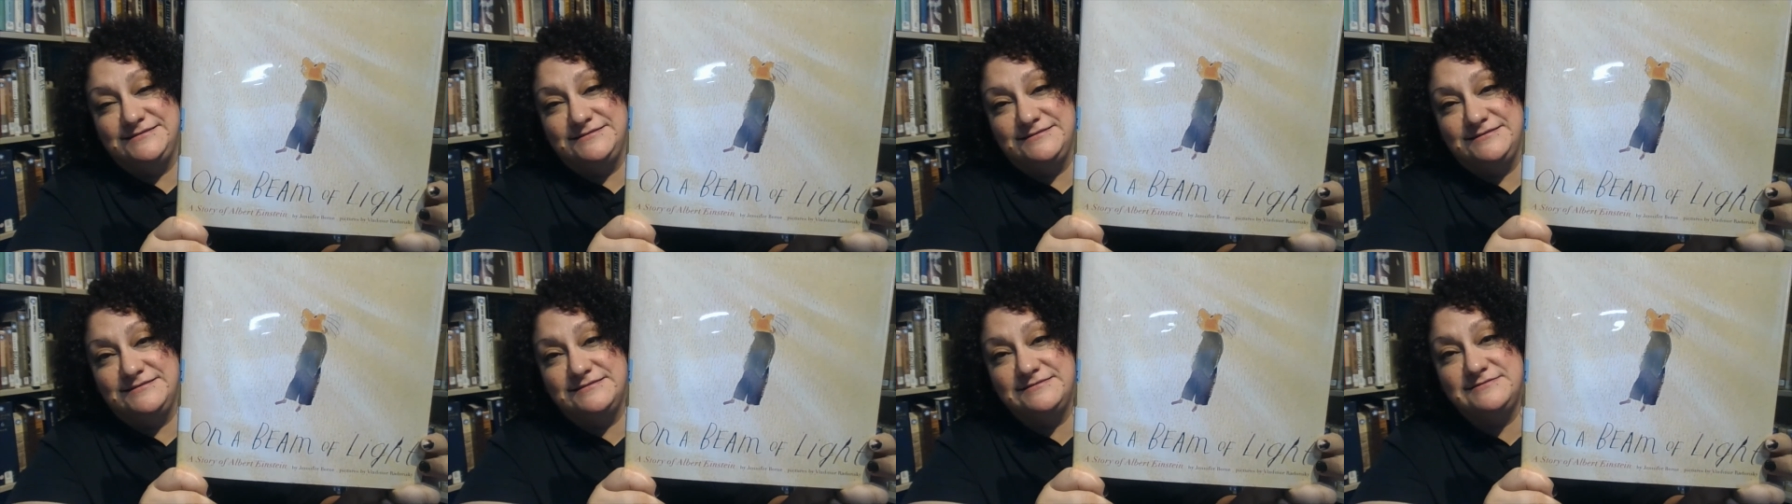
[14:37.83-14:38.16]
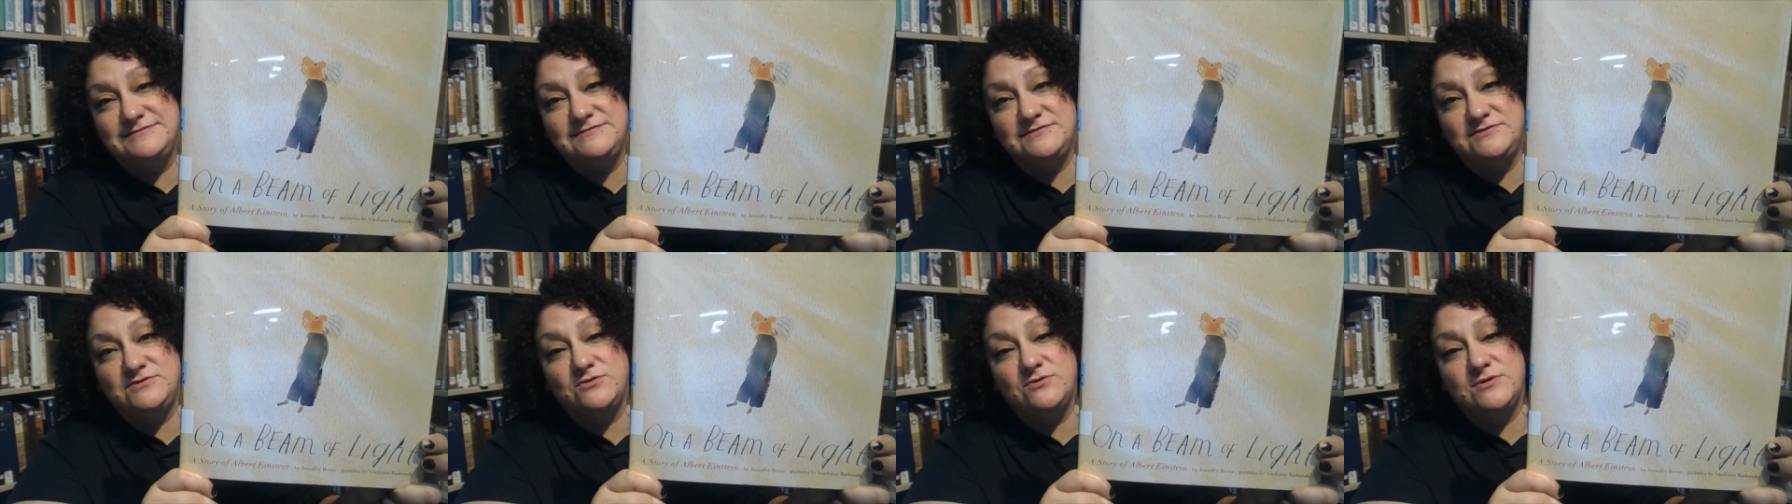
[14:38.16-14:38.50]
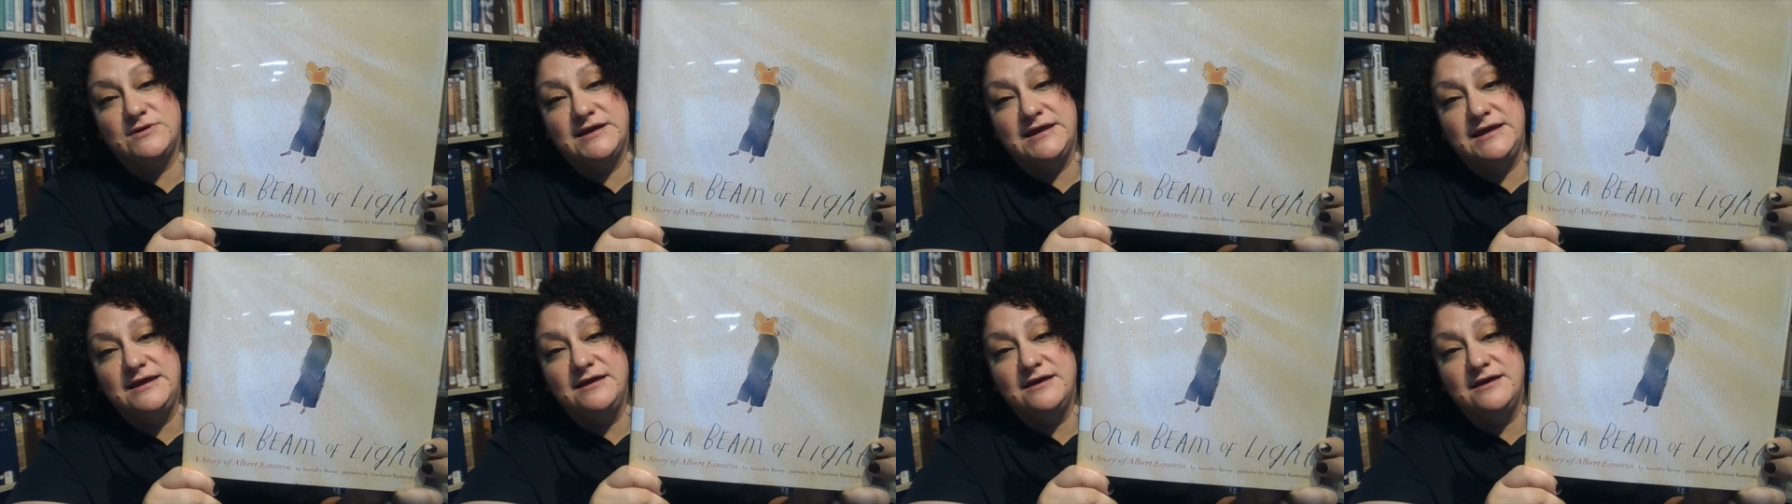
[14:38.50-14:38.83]
a
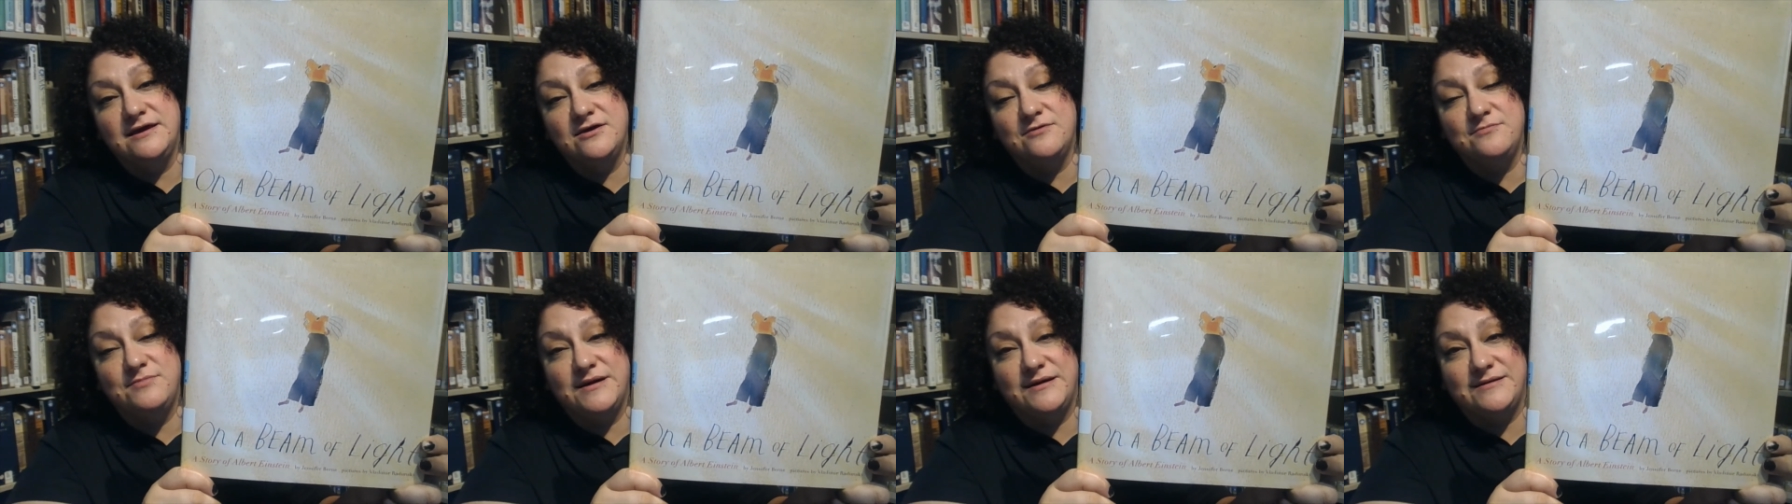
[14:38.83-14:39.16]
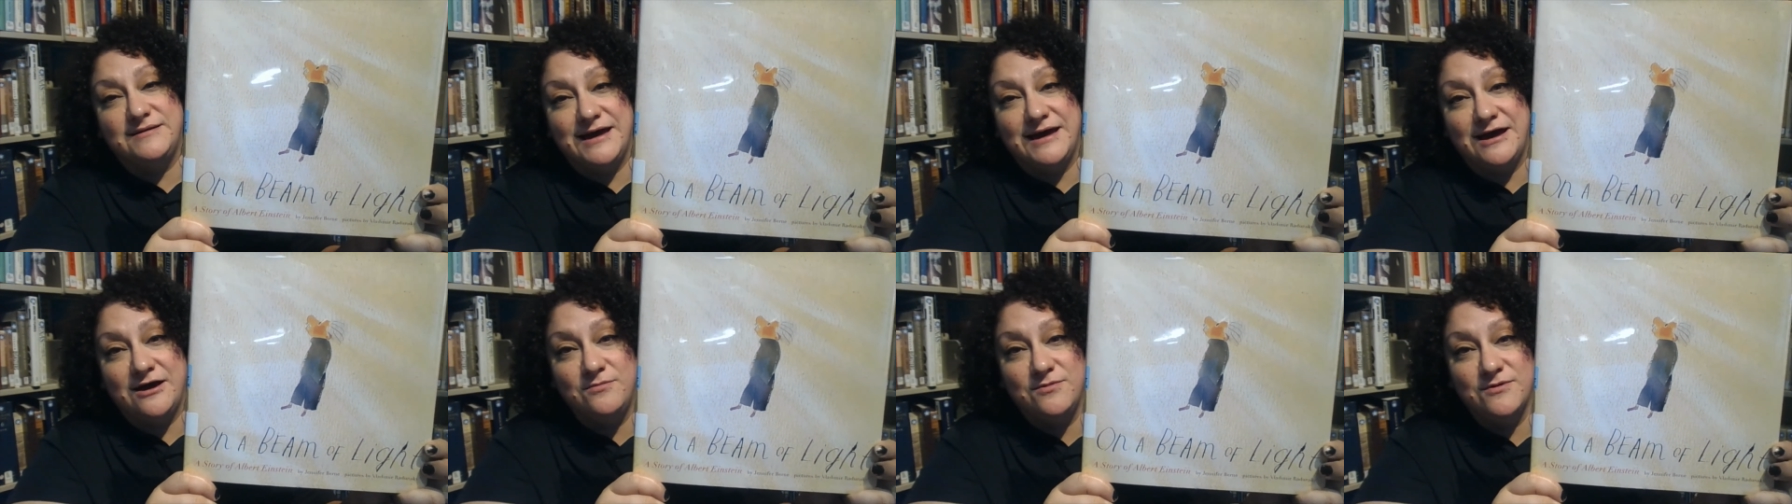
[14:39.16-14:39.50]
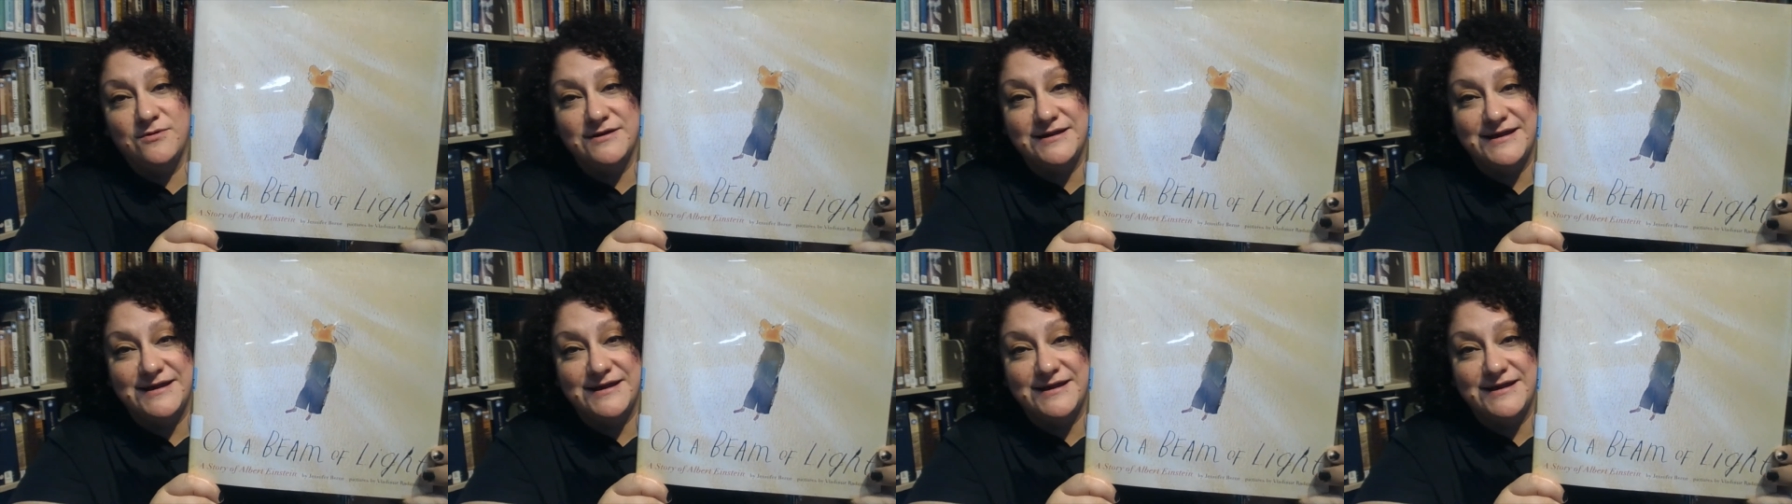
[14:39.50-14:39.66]
story about Albert